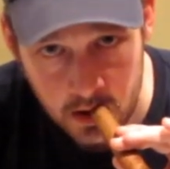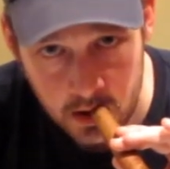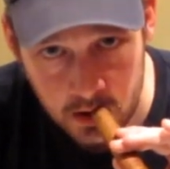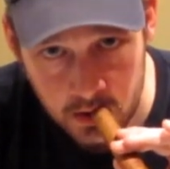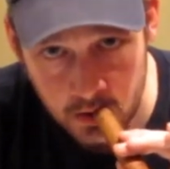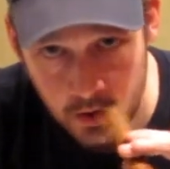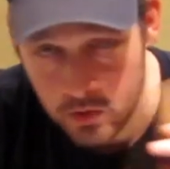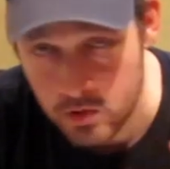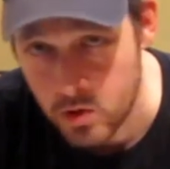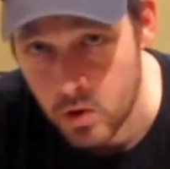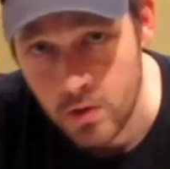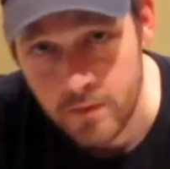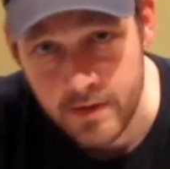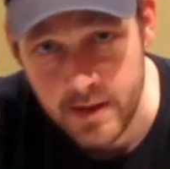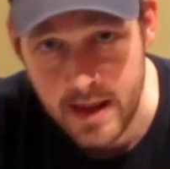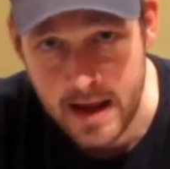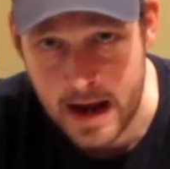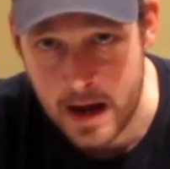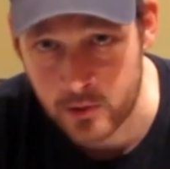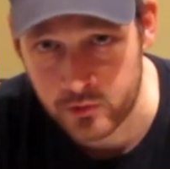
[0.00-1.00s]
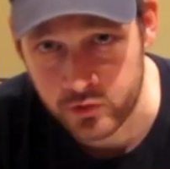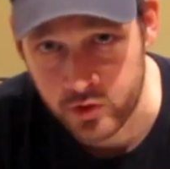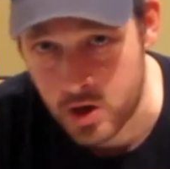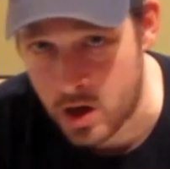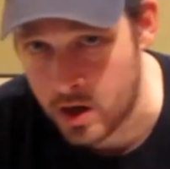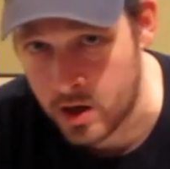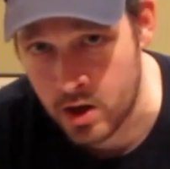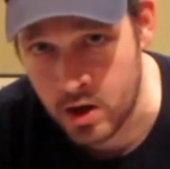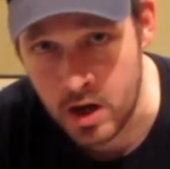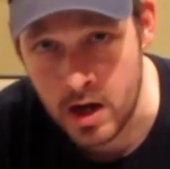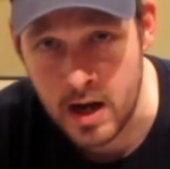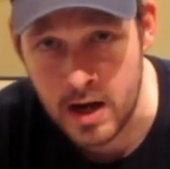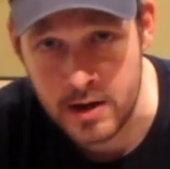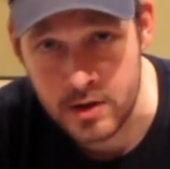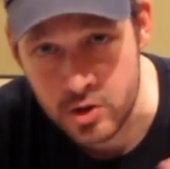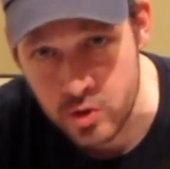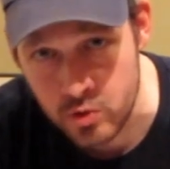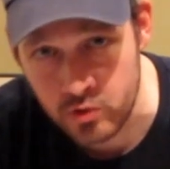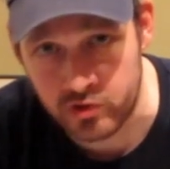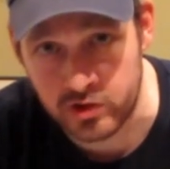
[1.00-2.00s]
don't go over to the house cutter
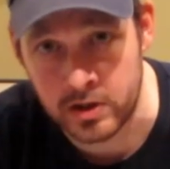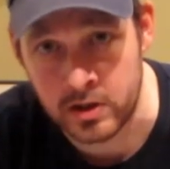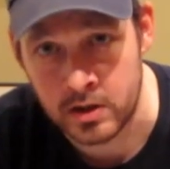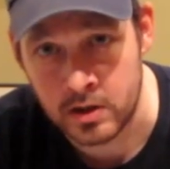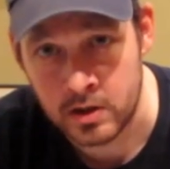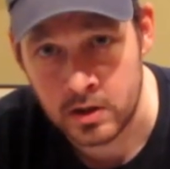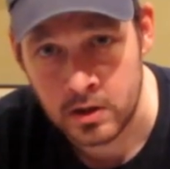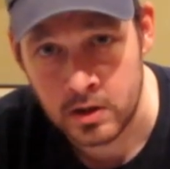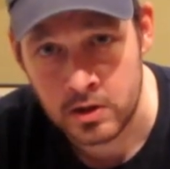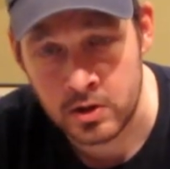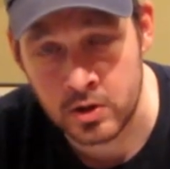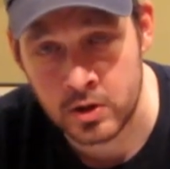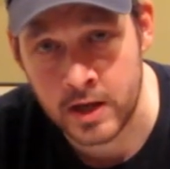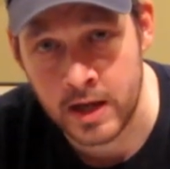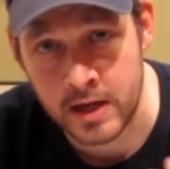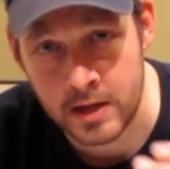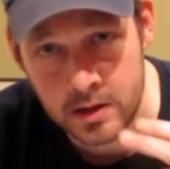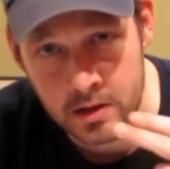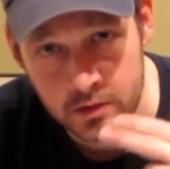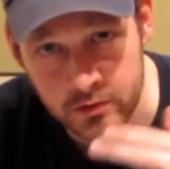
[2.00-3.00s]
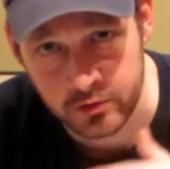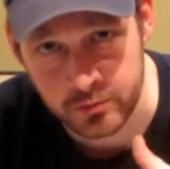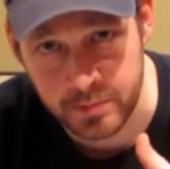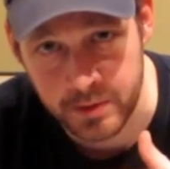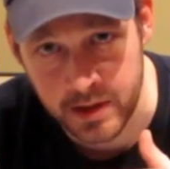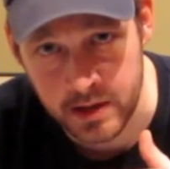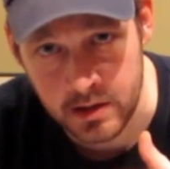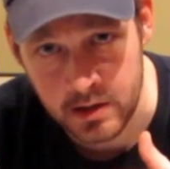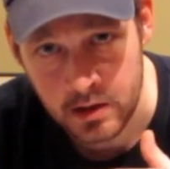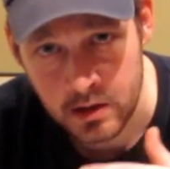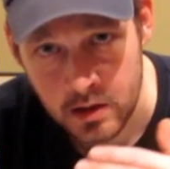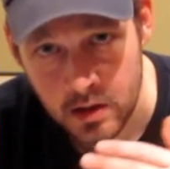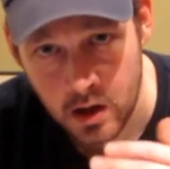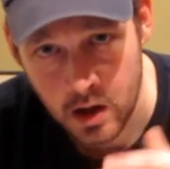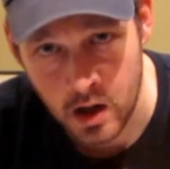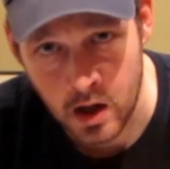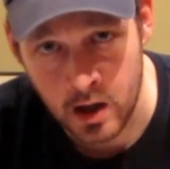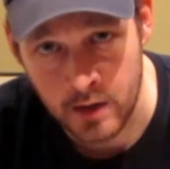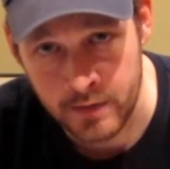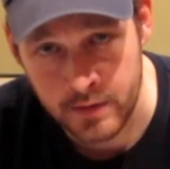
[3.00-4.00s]
and use it. You're getting your spit
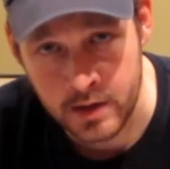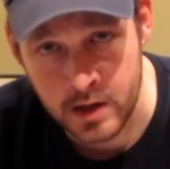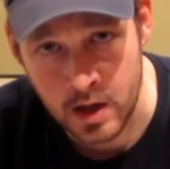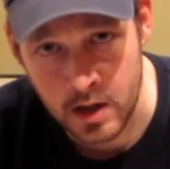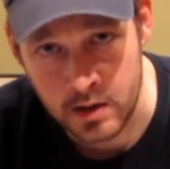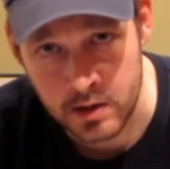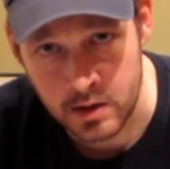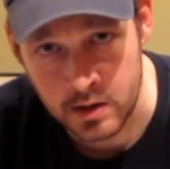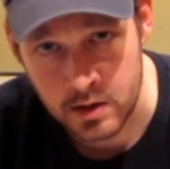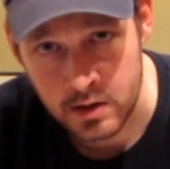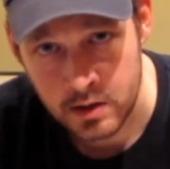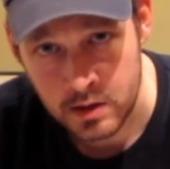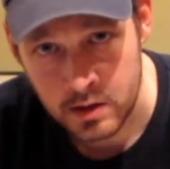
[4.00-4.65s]
on the cutter.